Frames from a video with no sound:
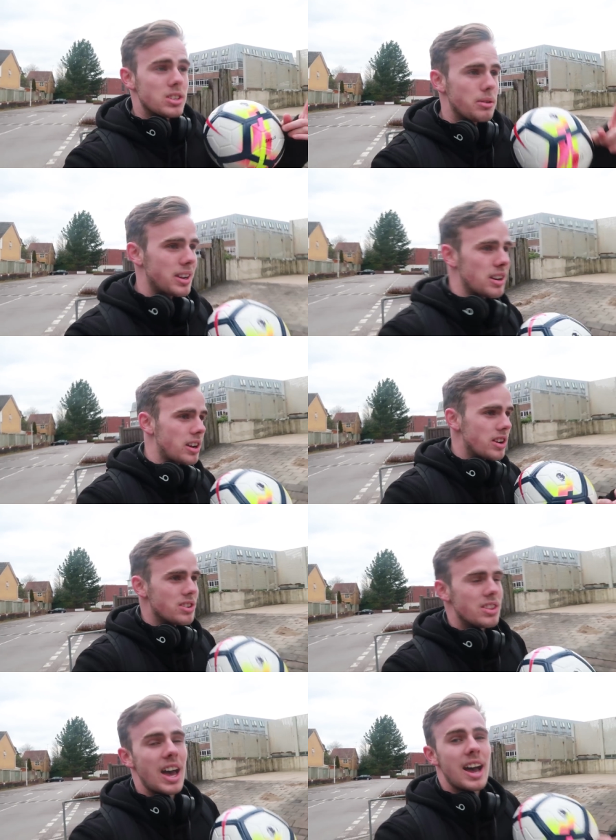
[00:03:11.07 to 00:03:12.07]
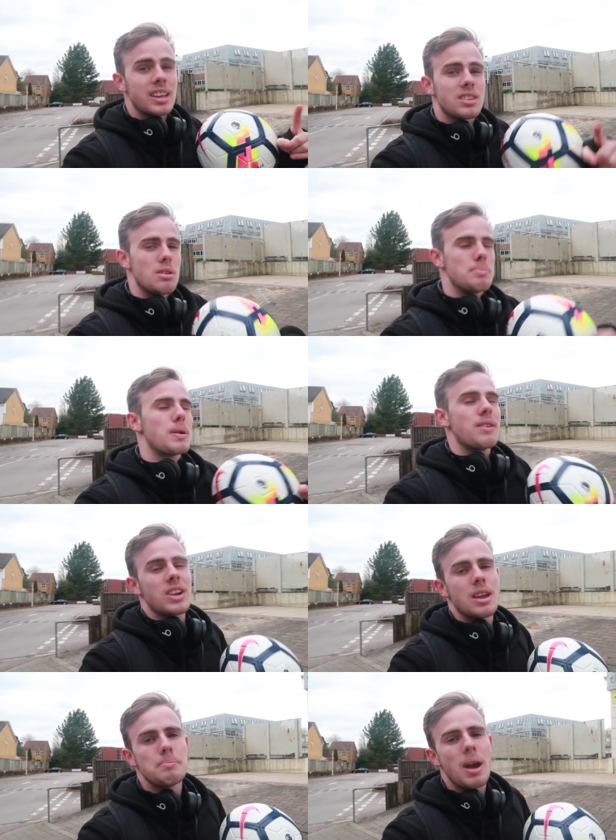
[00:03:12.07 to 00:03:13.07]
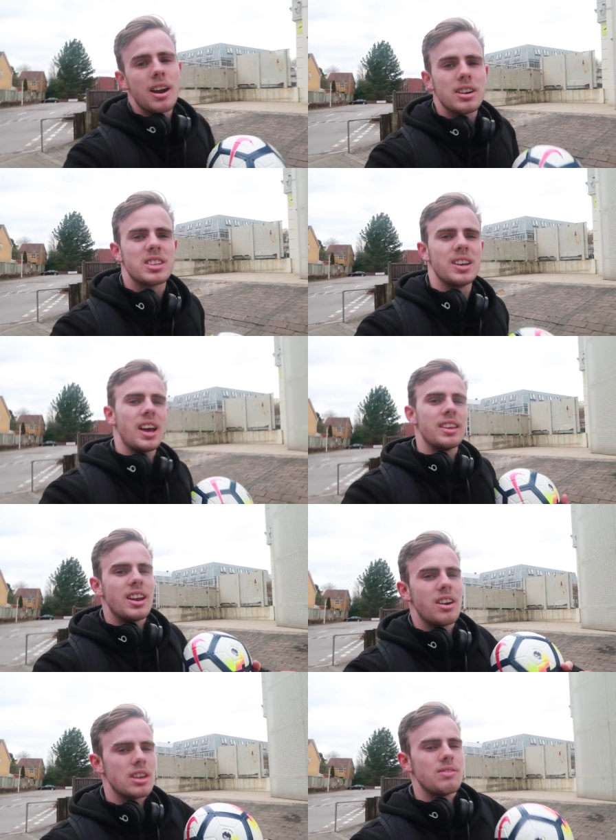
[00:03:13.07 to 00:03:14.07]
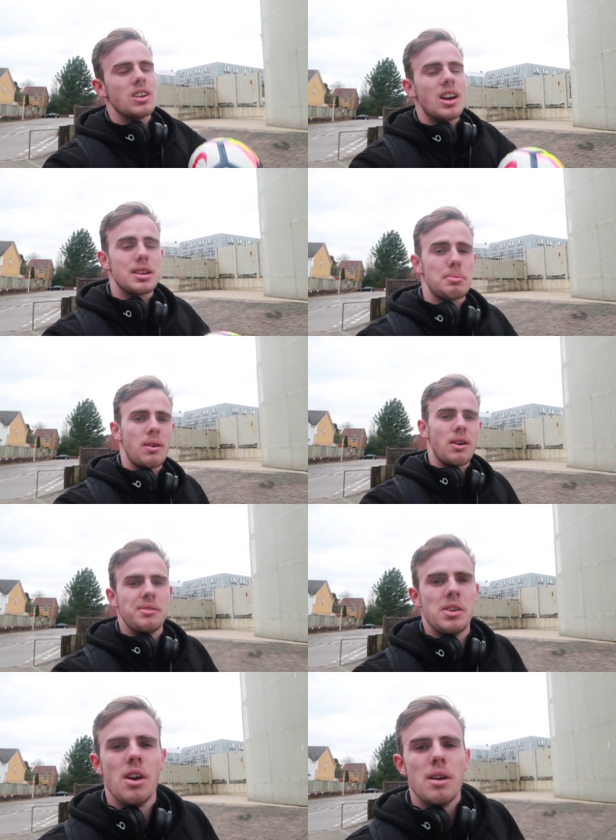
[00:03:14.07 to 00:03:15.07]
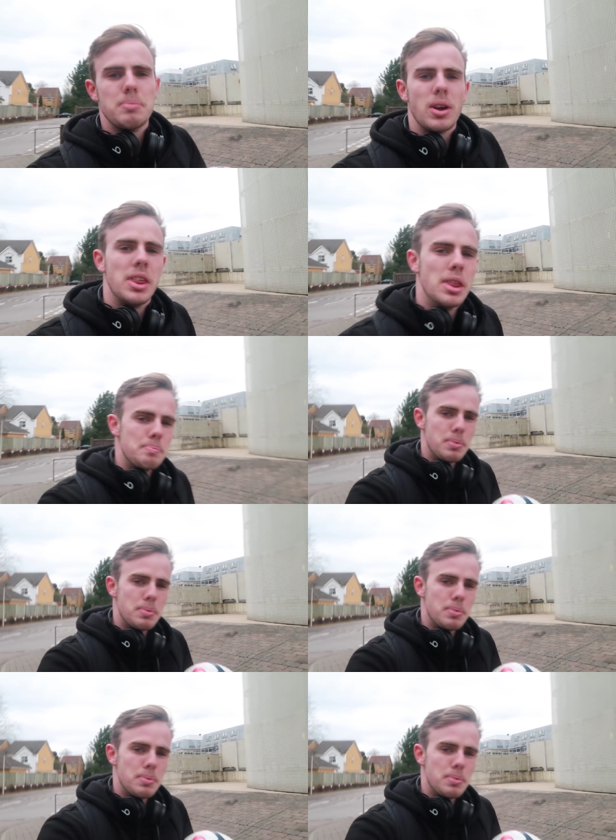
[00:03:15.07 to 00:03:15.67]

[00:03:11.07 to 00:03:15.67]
So we're gonna go do that, do a bit of a comparison, and then I'll give you guys my review on both of the